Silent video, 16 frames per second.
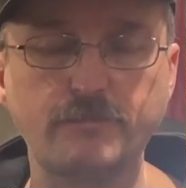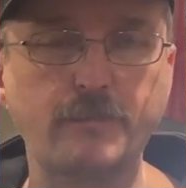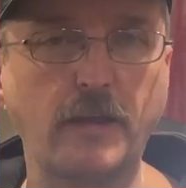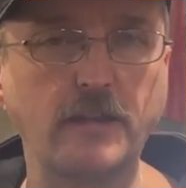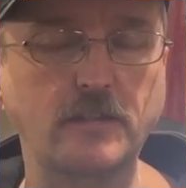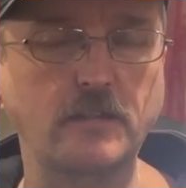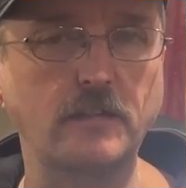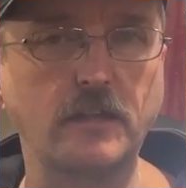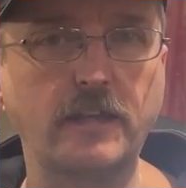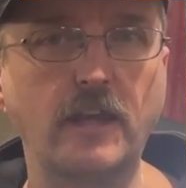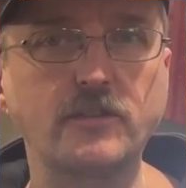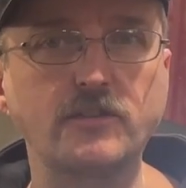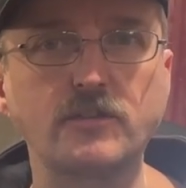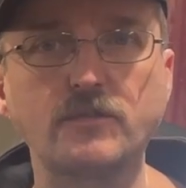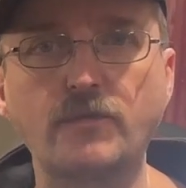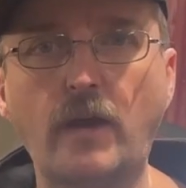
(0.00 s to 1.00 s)
basically
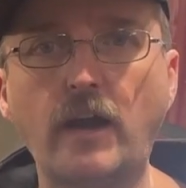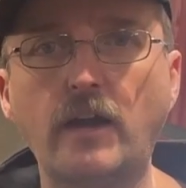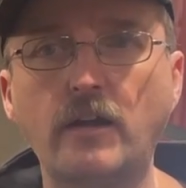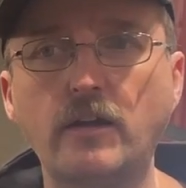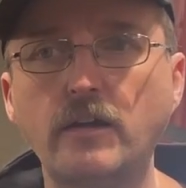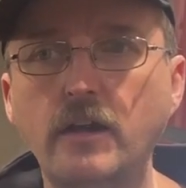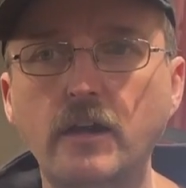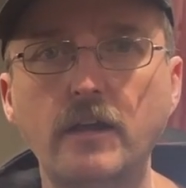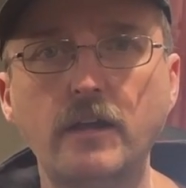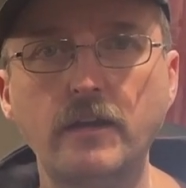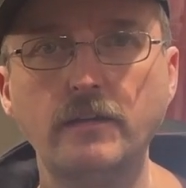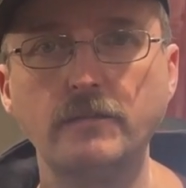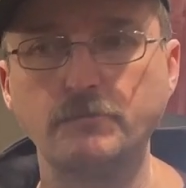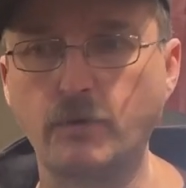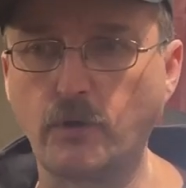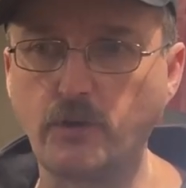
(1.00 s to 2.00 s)
catches fire,
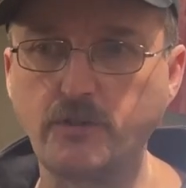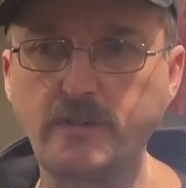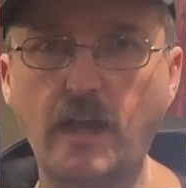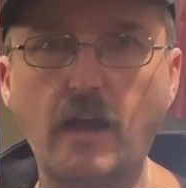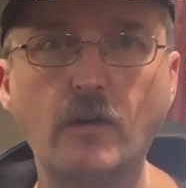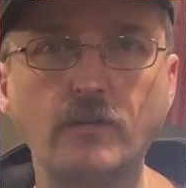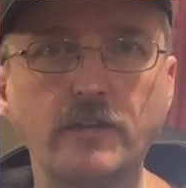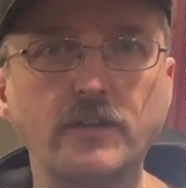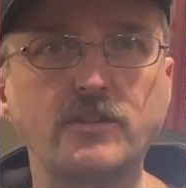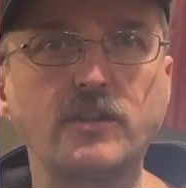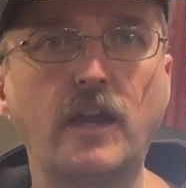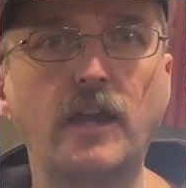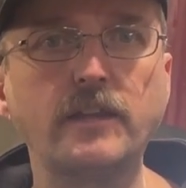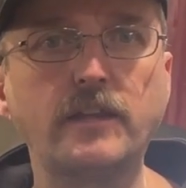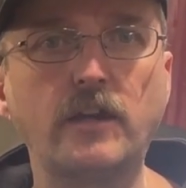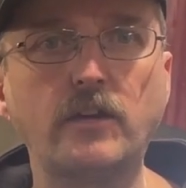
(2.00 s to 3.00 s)
burns out
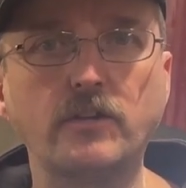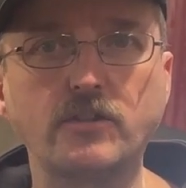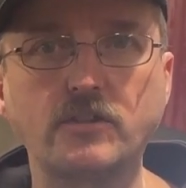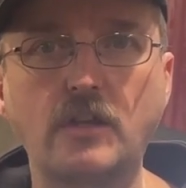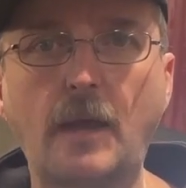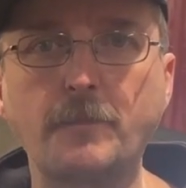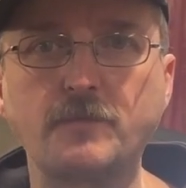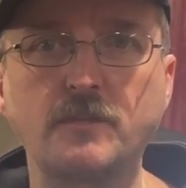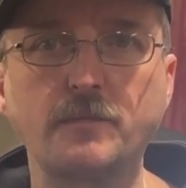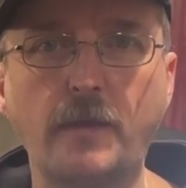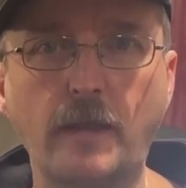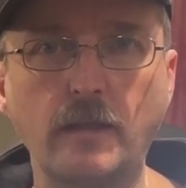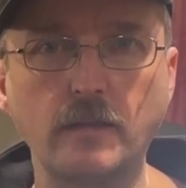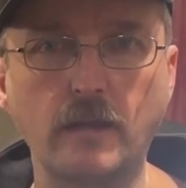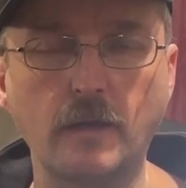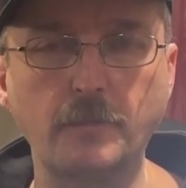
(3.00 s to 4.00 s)
inside there, and stops
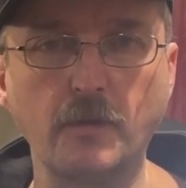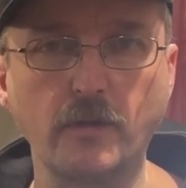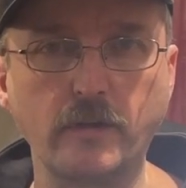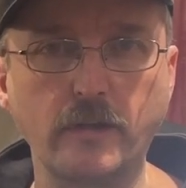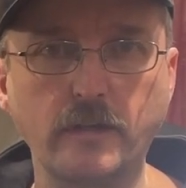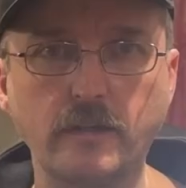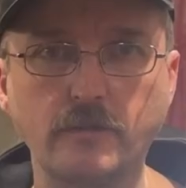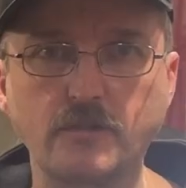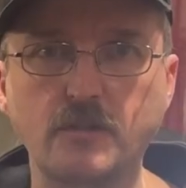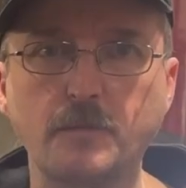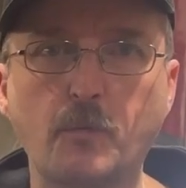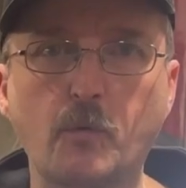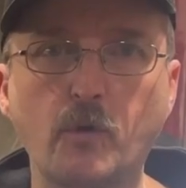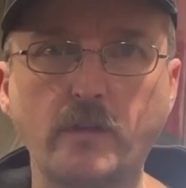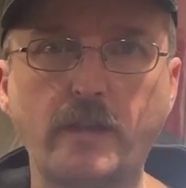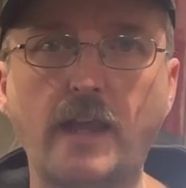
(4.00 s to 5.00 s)
the ability to
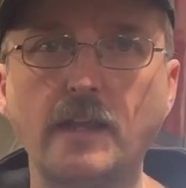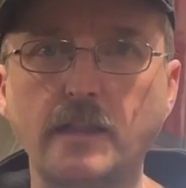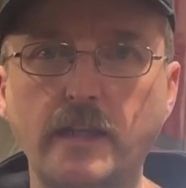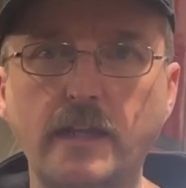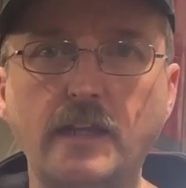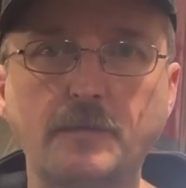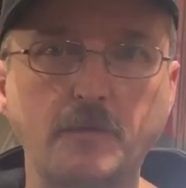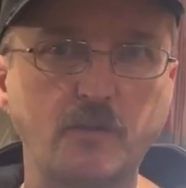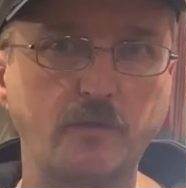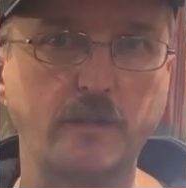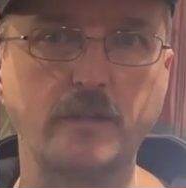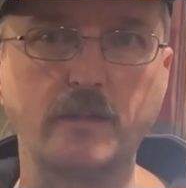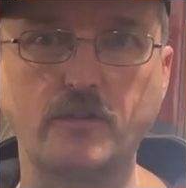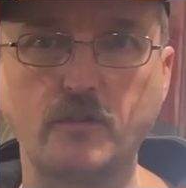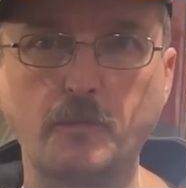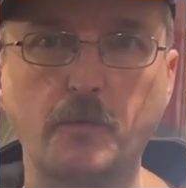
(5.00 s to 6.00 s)
support that lead between
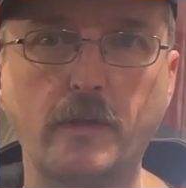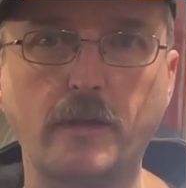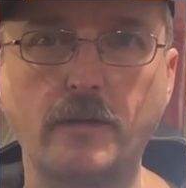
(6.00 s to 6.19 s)
the two,